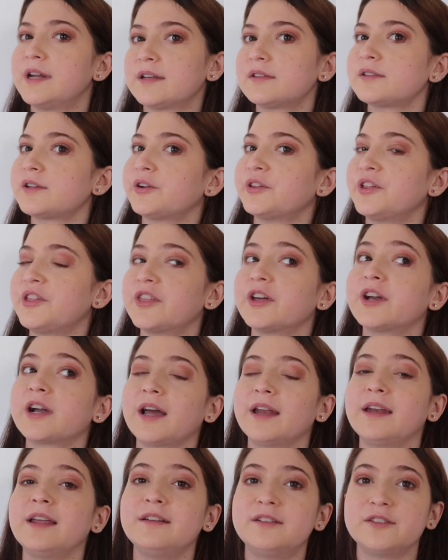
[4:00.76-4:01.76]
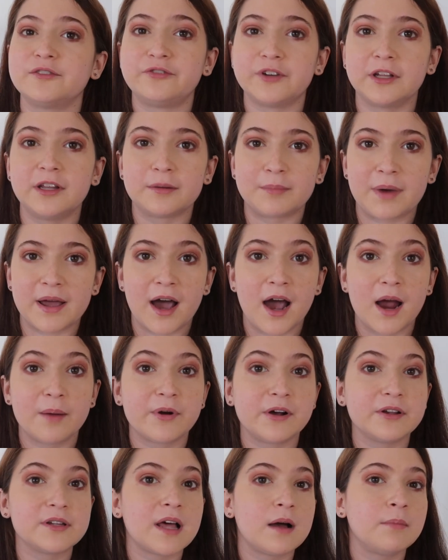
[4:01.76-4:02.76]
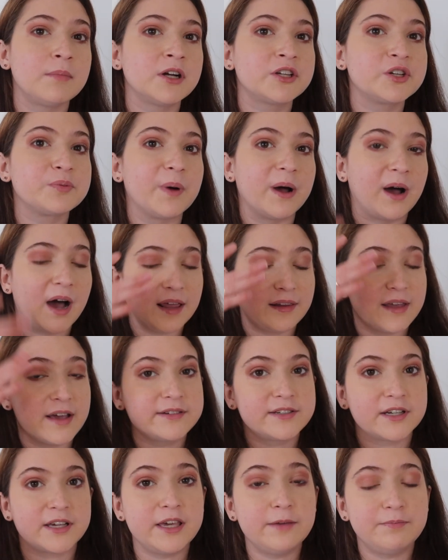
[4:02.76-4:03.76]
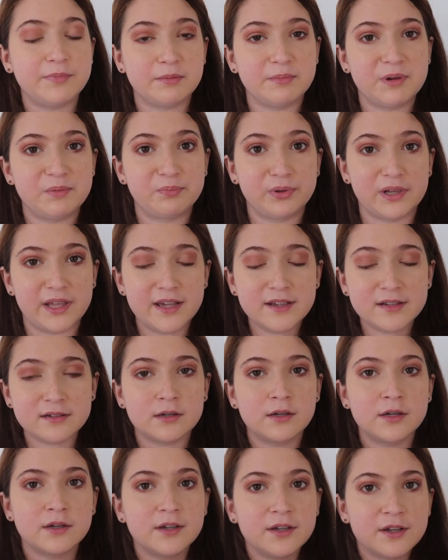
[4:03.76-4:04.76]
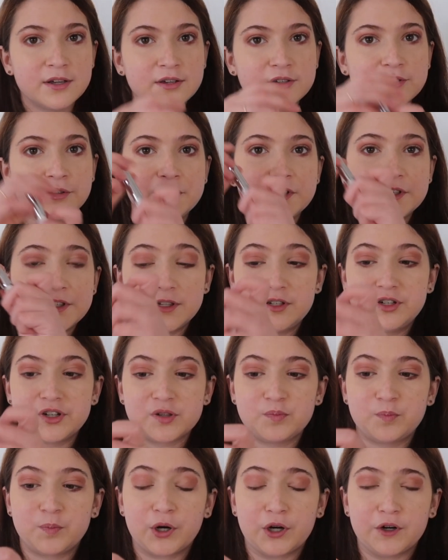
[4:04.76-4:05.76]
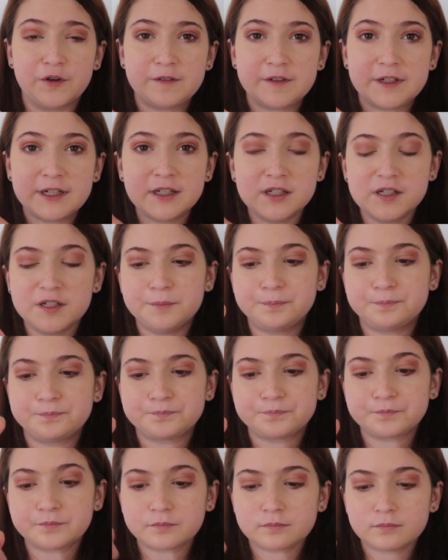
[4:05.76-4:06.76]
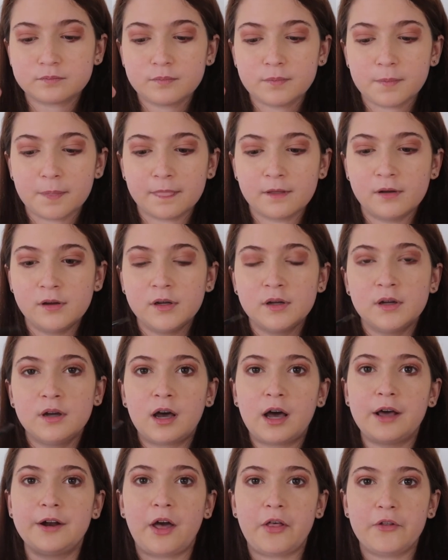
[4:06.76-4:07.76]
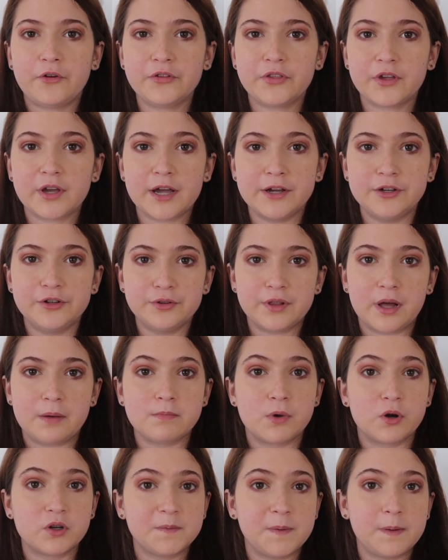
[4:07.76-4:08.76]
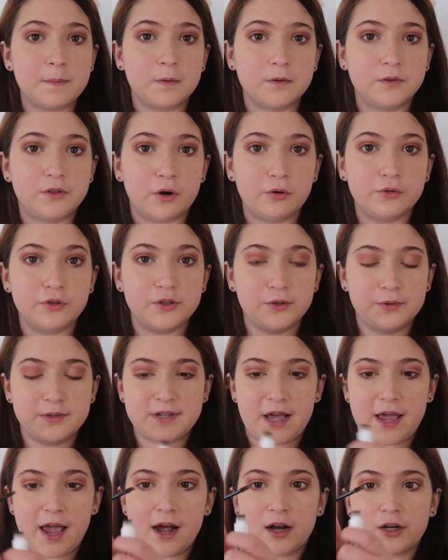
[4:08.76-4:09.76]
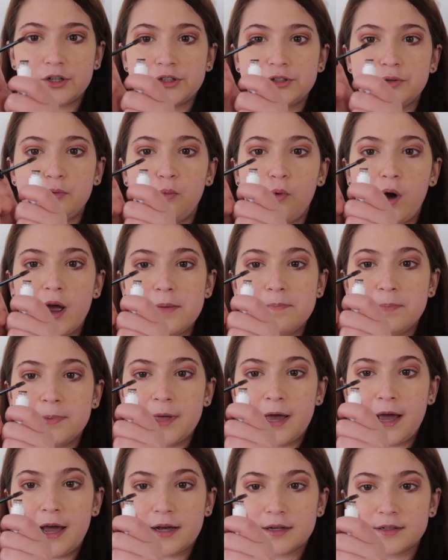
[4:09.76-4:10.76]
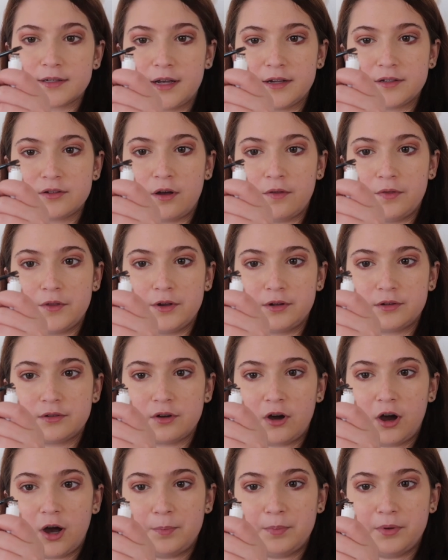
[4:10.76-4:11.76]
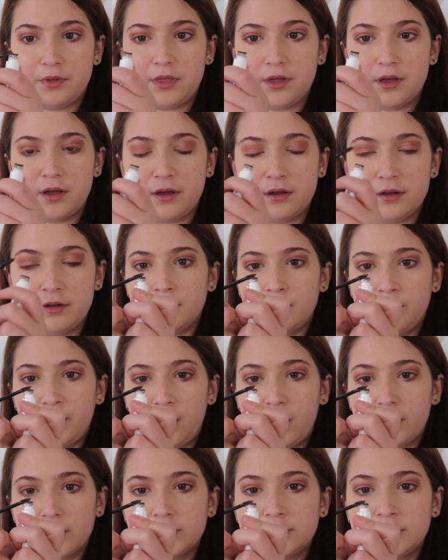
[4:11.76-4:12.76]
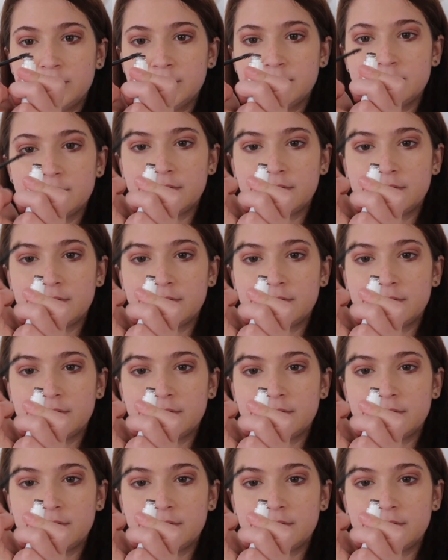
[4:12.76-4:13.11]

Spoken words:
necessarily think I need to fill in my eyebrows that much, but I like to keep them in place. So this is just perfect. Another thing I do that most people don't do is I actually wipe the excess on the top of the bottle